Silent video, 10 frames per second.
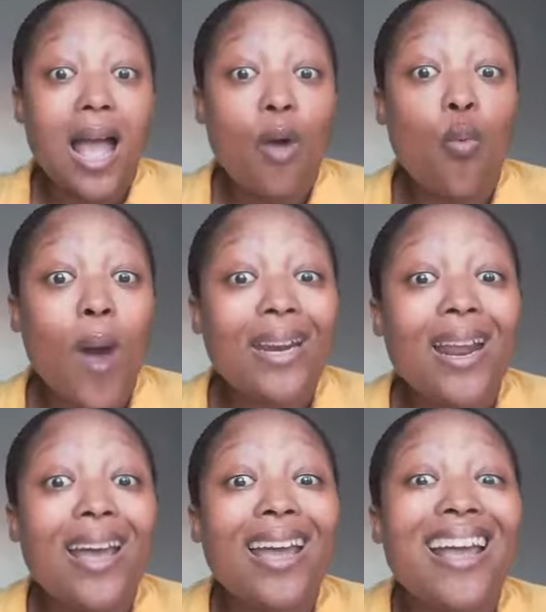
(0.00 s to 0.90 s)

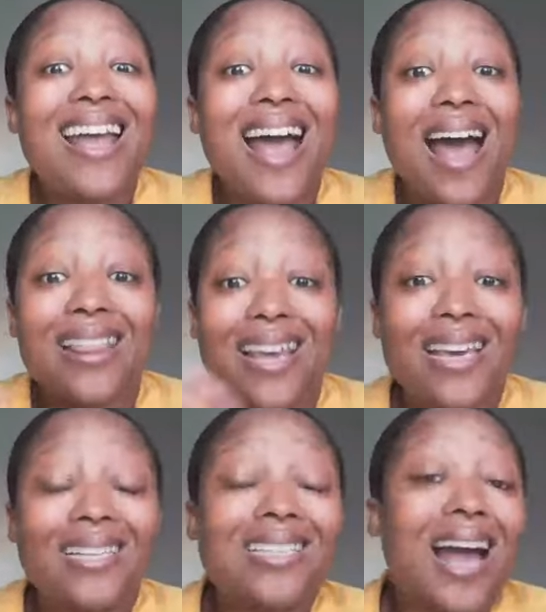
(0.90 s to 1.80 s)
when other
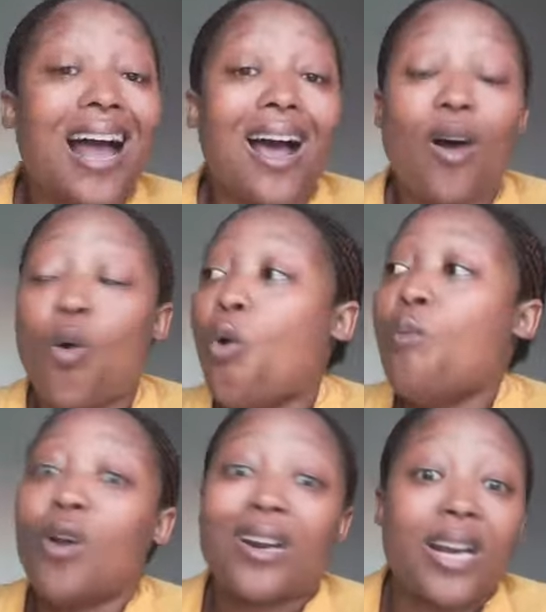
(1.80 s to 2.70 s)
kids are home
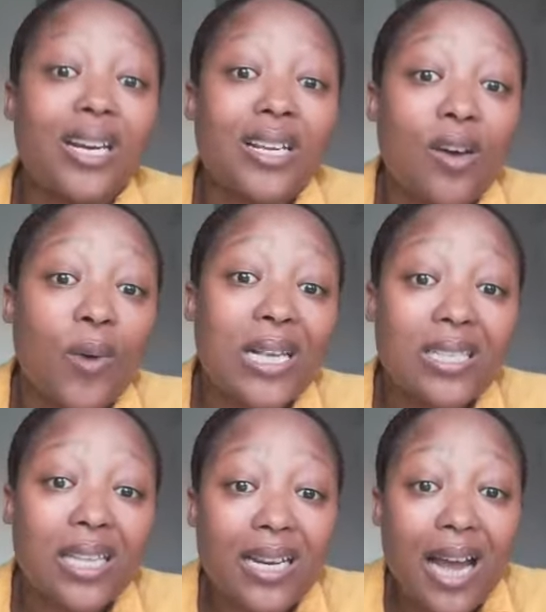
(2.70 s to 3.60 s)
already, the ones
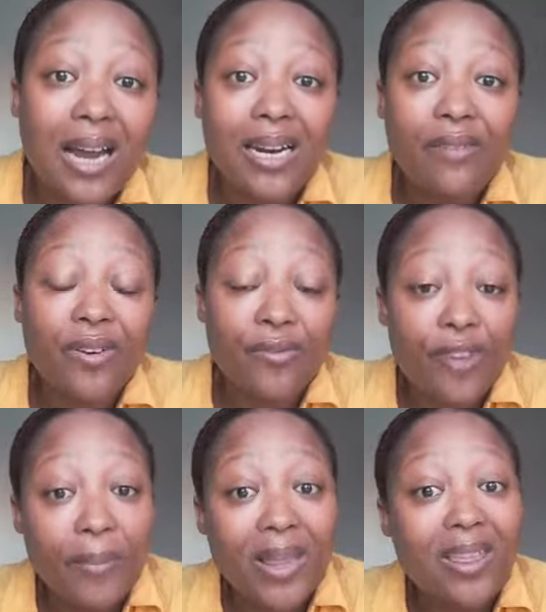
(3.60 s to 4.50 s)
that are living
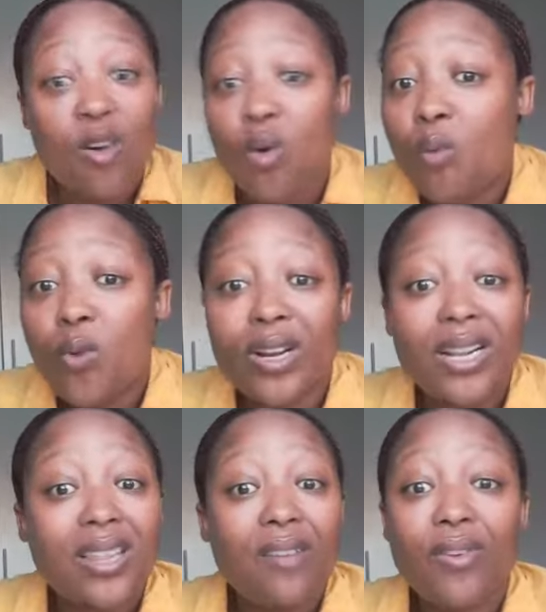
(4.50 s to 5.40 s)
Freiburg, they are home already, they
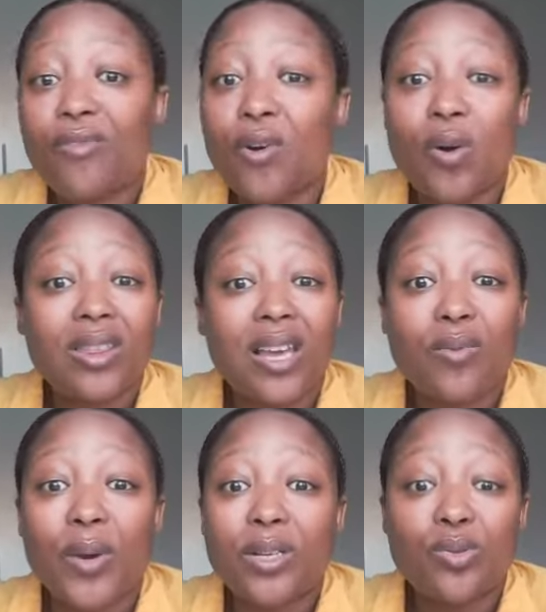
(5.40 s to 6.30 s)
even forgot they
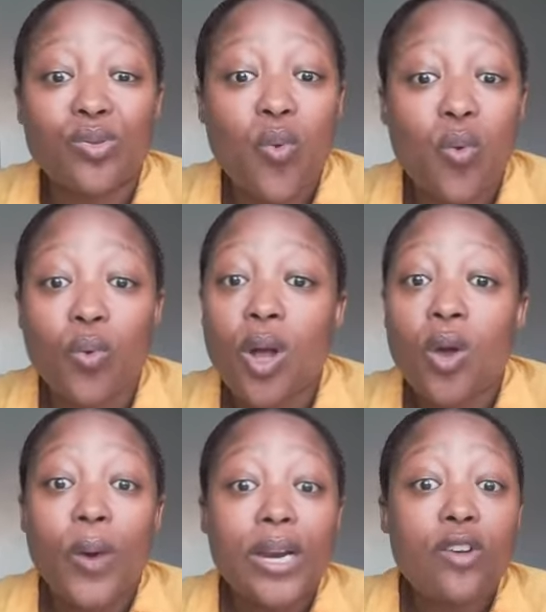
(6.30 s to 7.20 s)
went to school. When
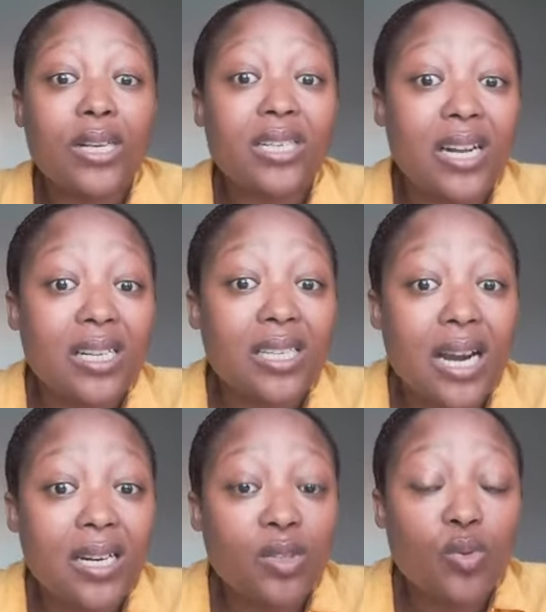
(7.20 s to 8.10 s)
you are still stuck in
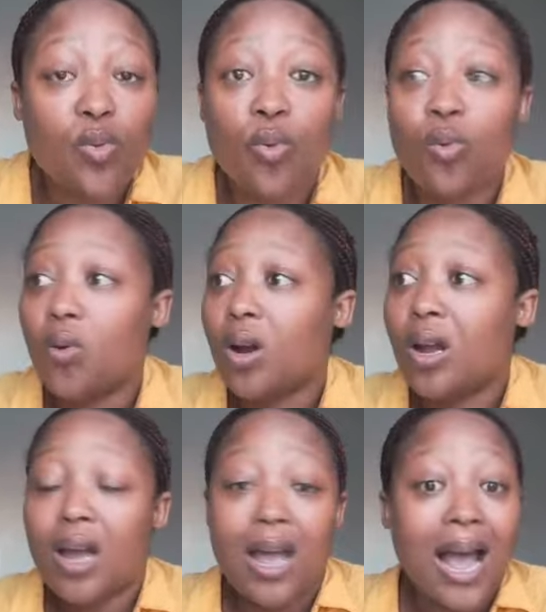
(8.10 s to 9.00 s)
school
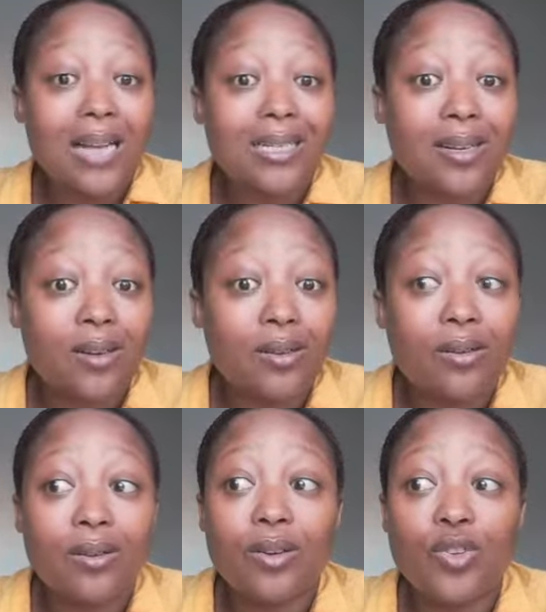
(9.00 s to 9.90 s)
until
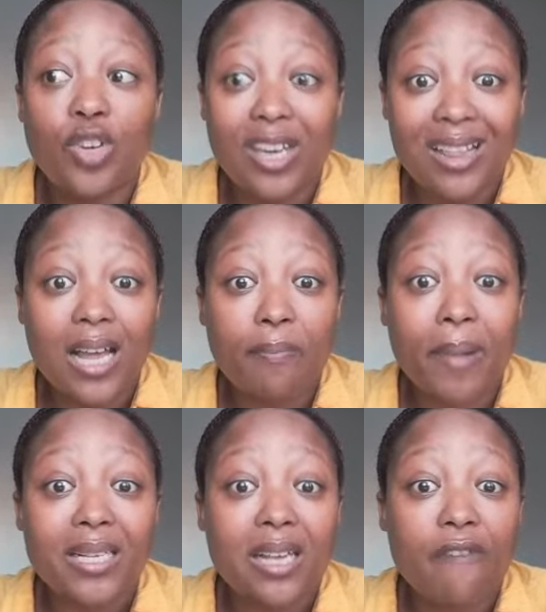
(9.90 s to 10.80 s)
you get that bus
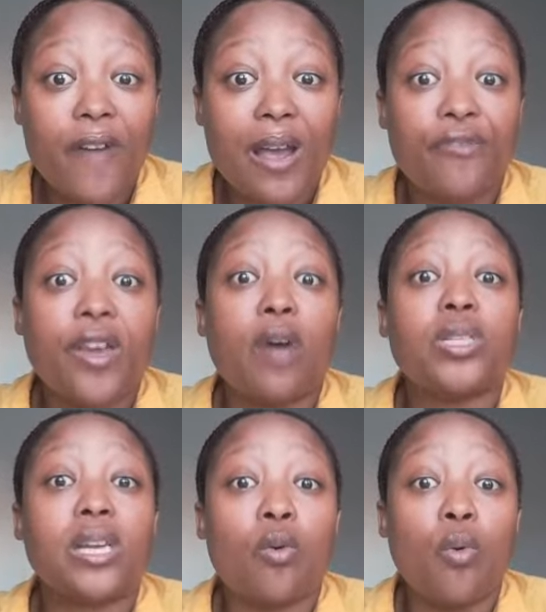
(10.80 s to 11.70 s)
here 5, you have to go
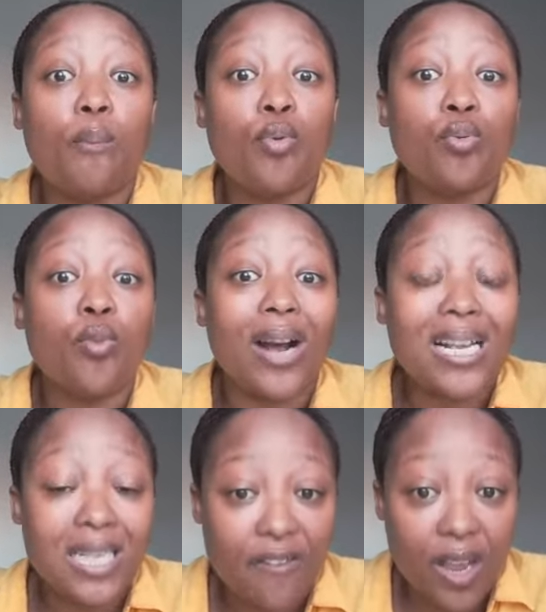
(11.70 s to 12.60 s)
to Pudmonga
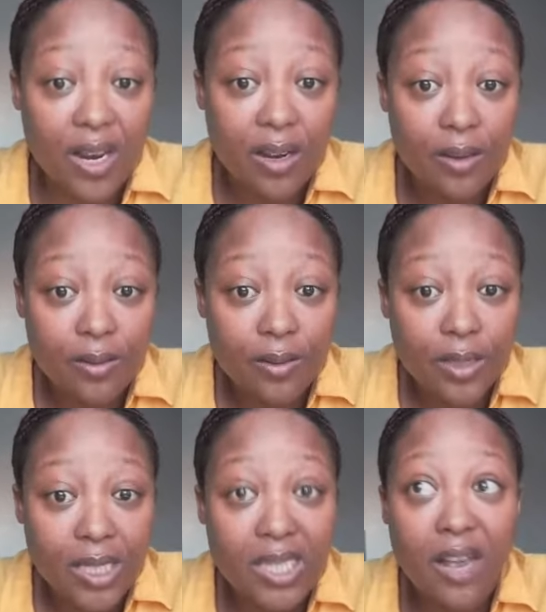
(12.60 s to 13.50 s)
7,
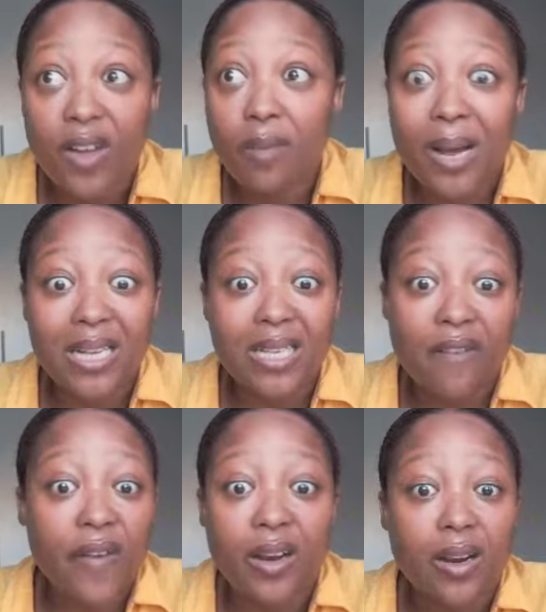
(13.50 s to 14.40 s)
7 past 7.